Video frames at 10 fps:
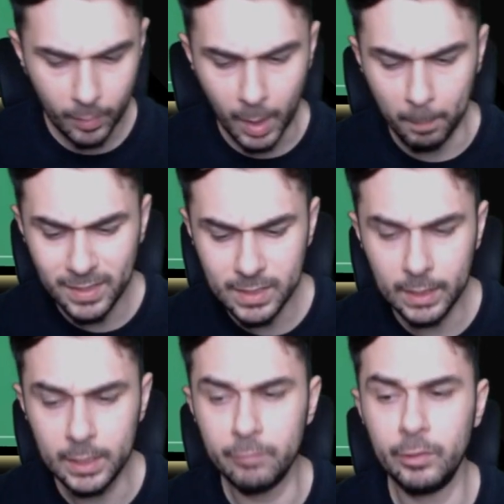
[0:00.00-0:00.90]

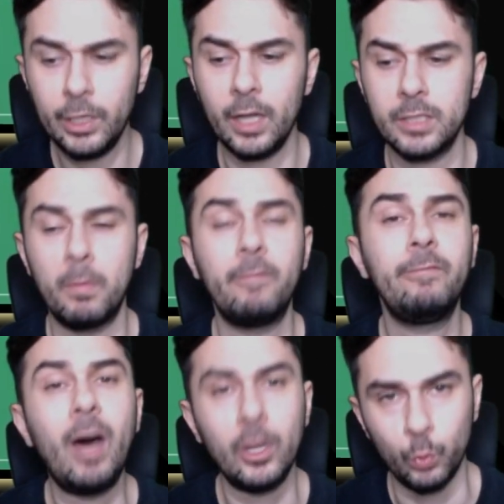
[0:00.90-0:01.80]
Basically giving you guys my
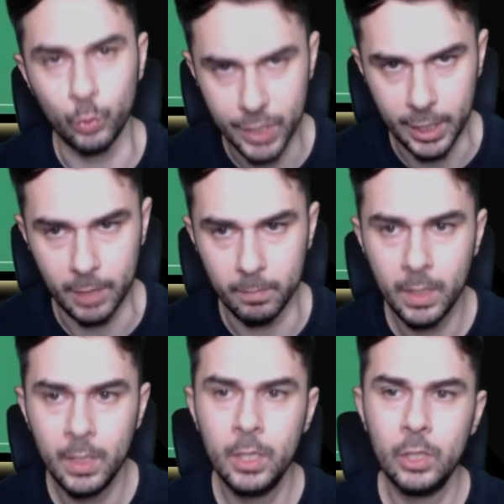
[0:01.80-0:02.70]
final team.
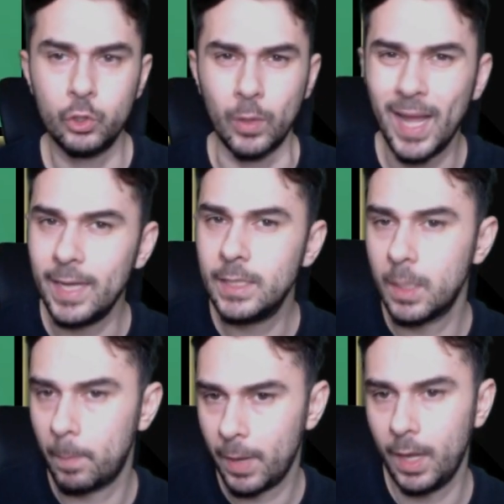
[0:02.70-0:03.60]
So that is
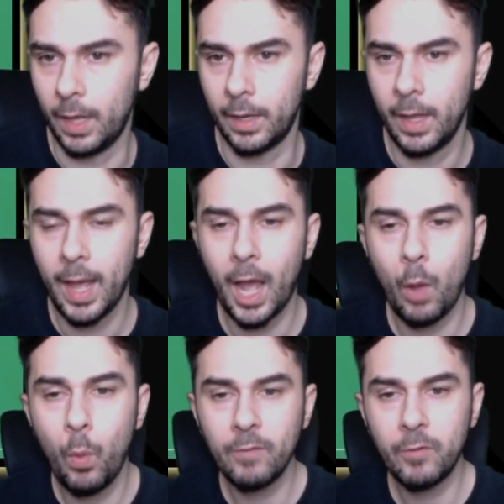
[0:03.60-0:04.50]
the plan.
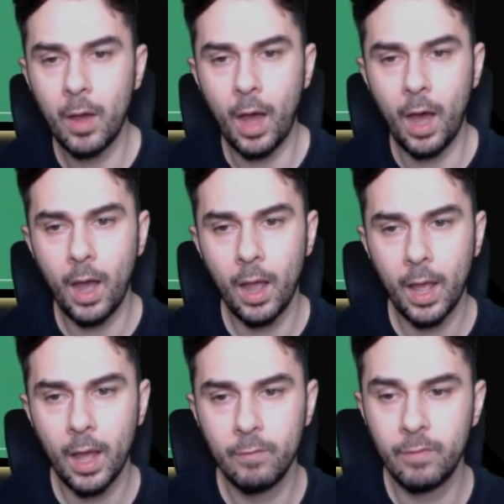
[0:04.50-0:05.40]
However, I
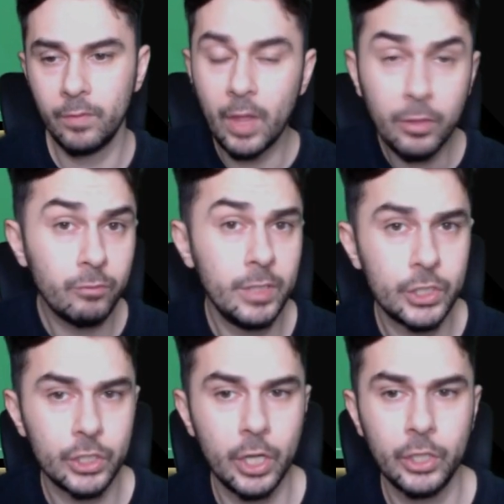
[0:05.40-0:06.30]
have done the
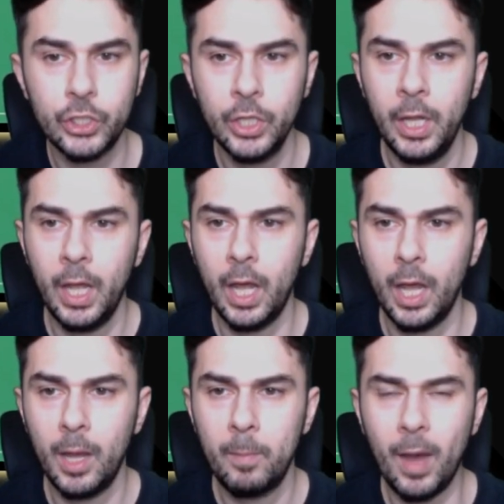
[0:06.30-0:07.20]
research,
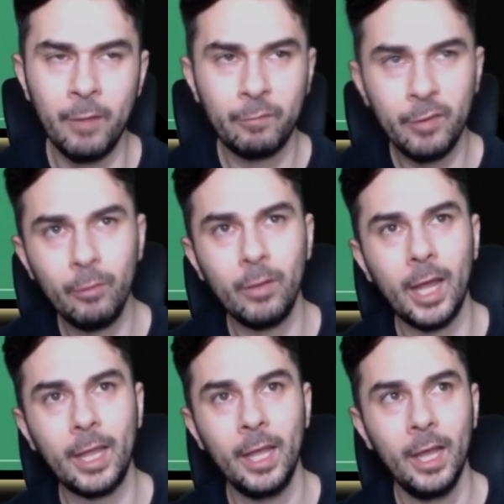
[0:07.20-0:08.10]
but I feel
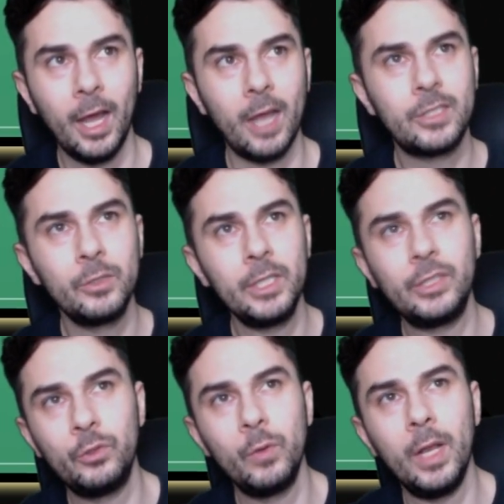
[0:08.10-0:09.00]
like I still need
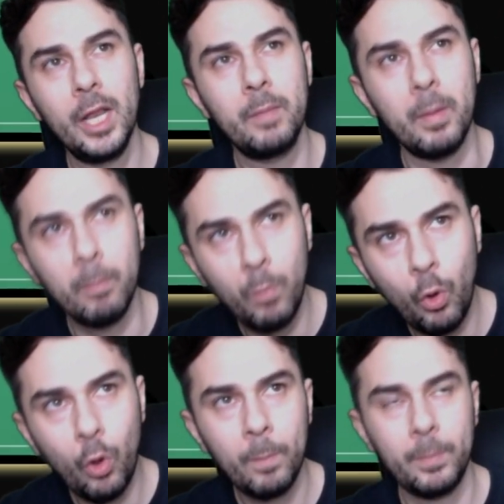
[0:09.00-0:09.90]
to do a little bit
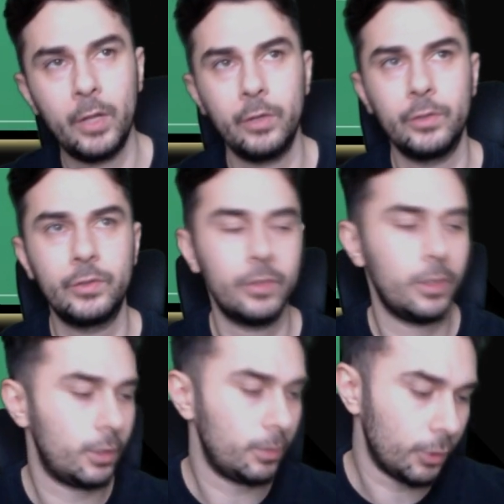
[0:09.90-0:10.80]
more because,
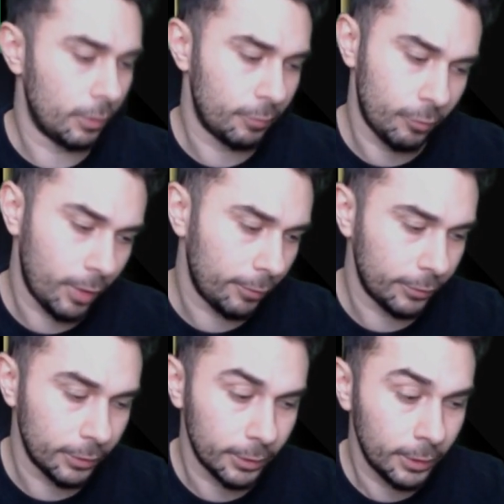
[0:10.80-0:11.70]

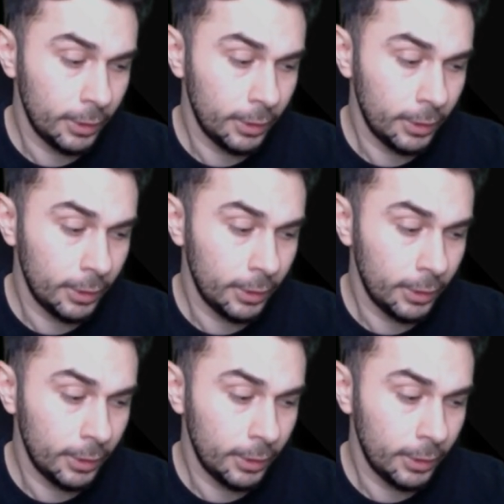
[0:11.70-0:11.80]
throughout the